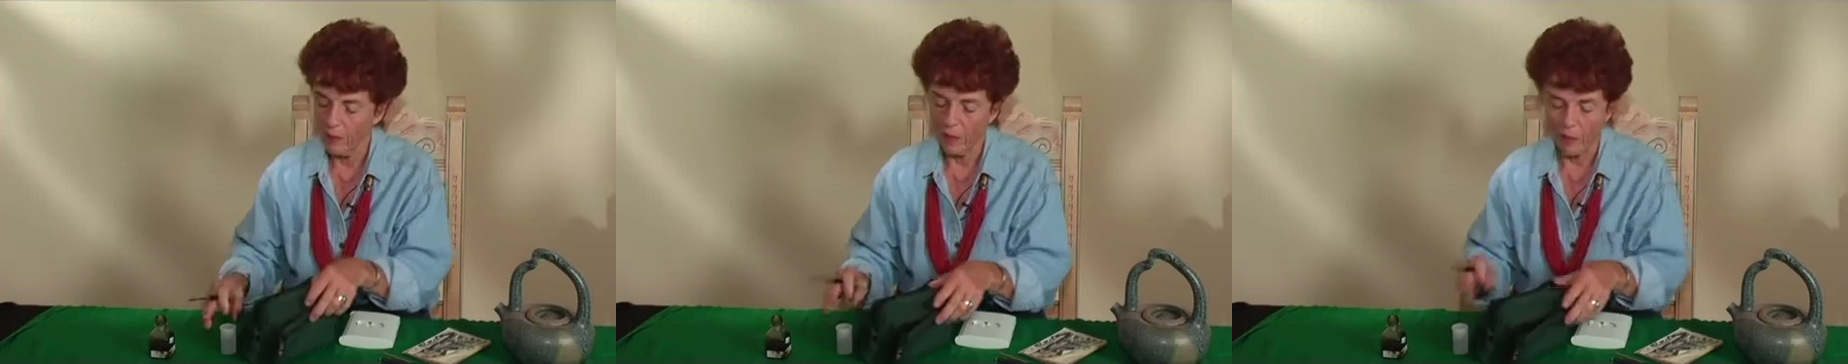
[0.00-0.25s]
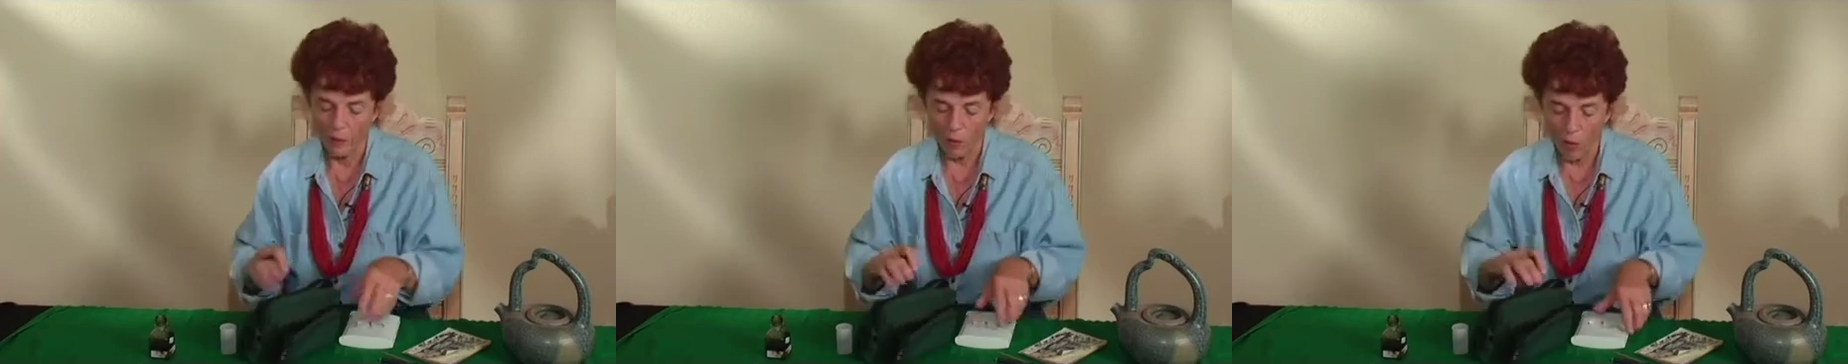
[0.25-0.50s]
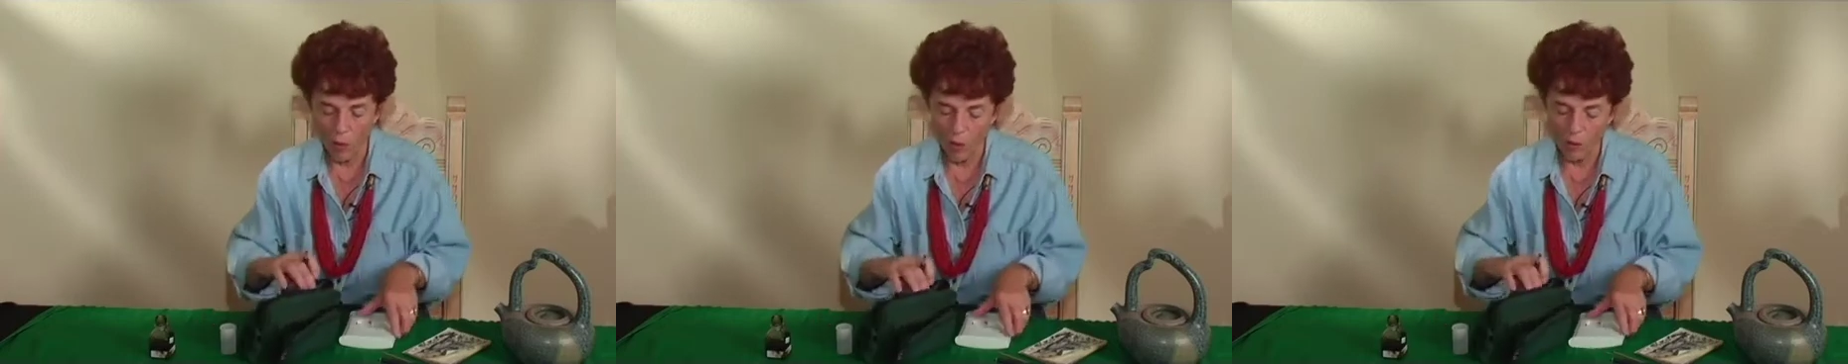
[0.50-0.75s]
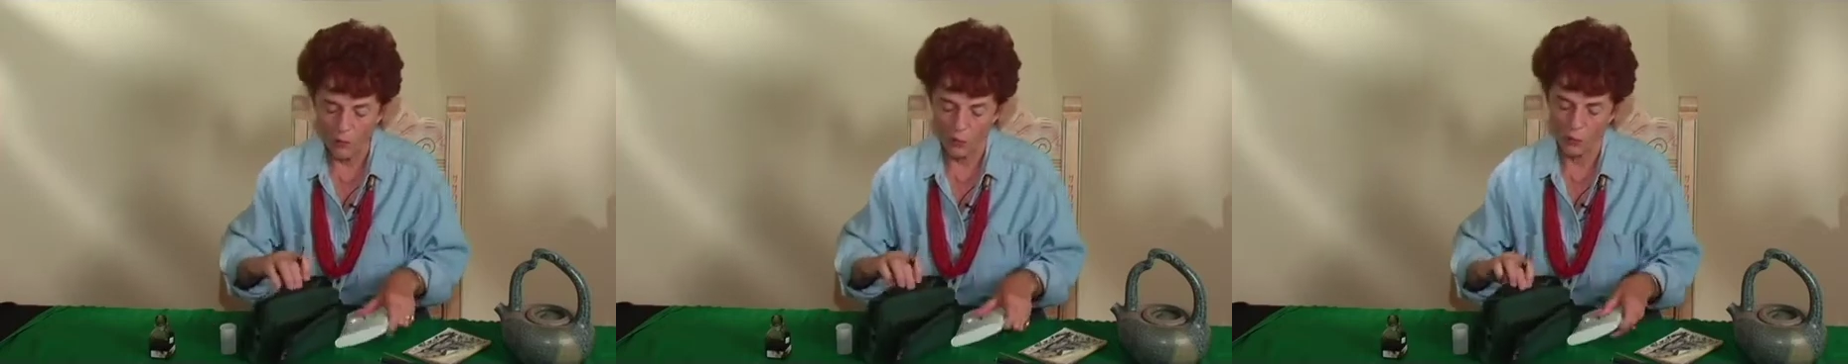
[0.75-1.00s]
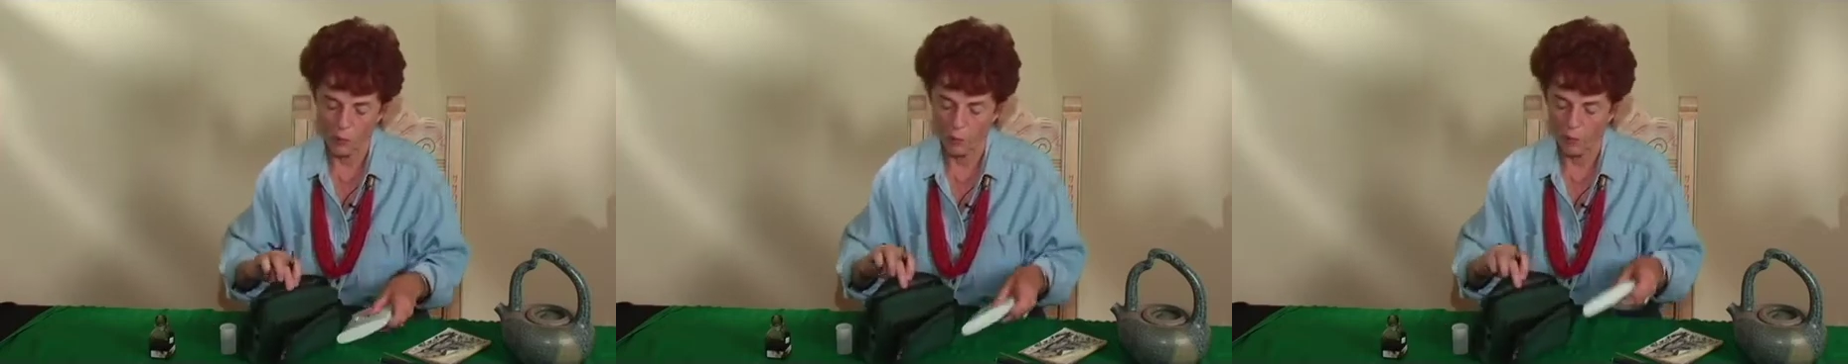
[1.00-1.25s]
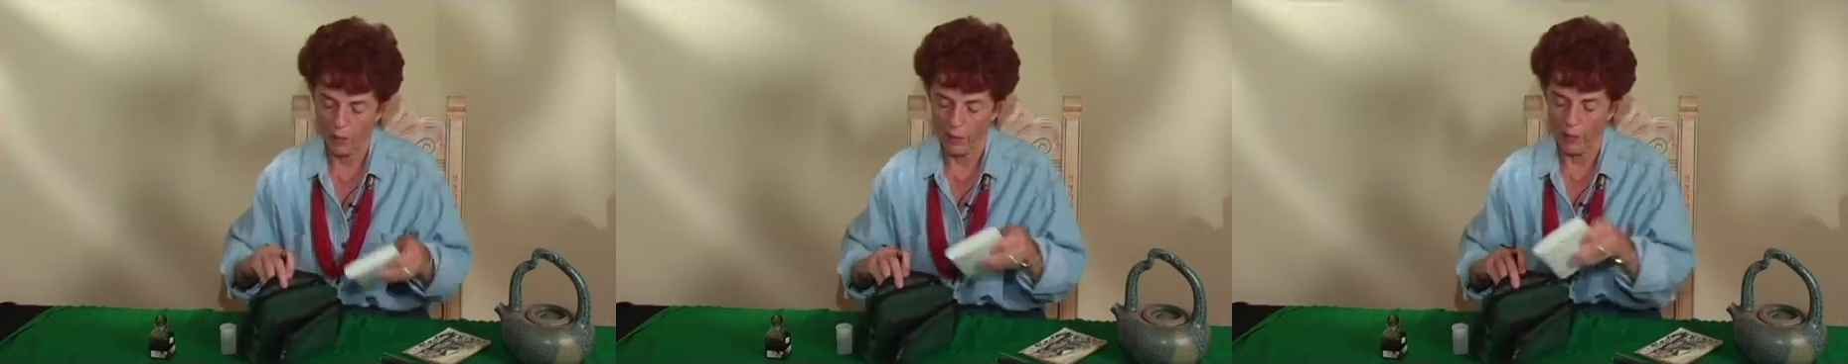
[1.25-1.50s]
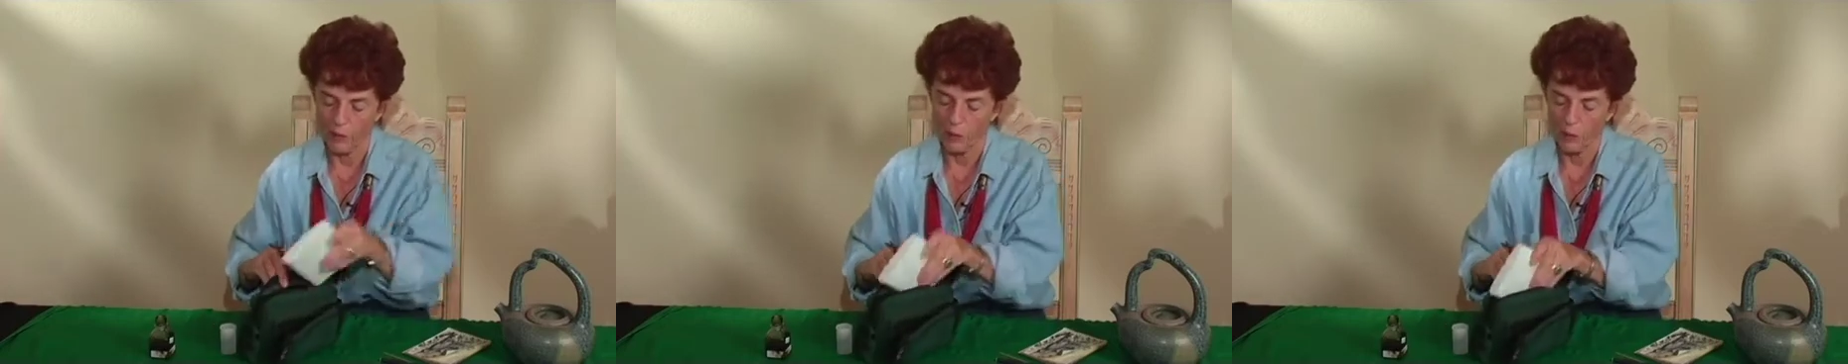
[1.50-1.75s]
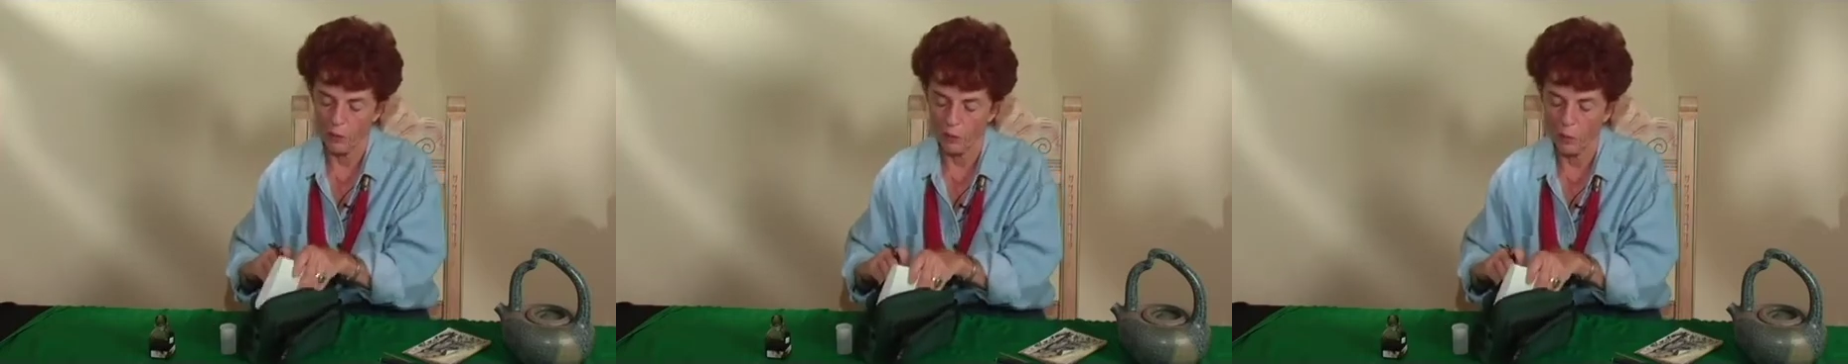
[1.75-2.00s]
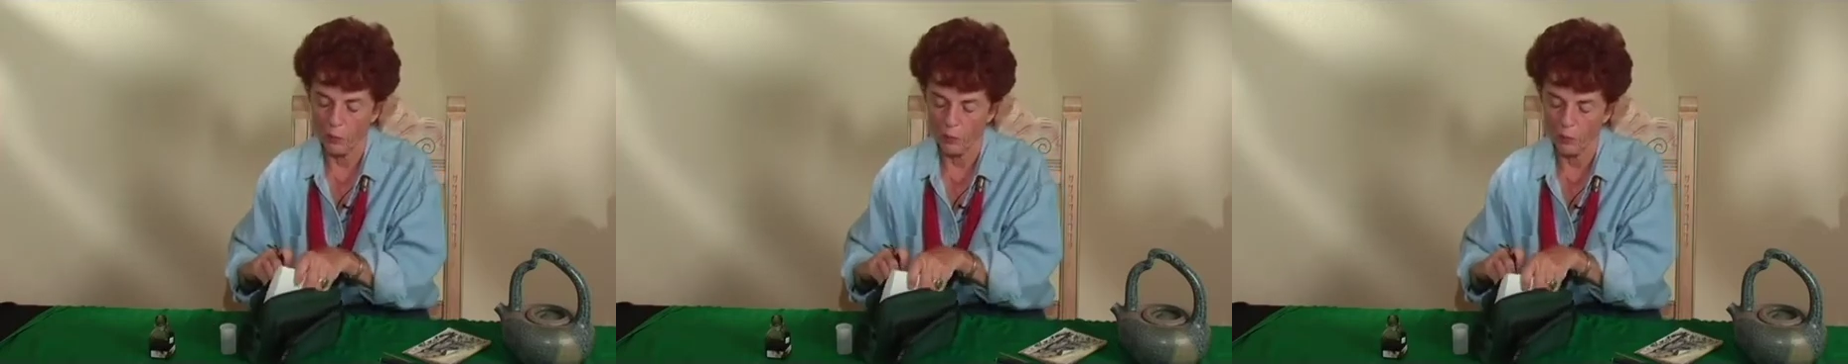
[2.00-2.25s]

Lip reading: and all the supplies go in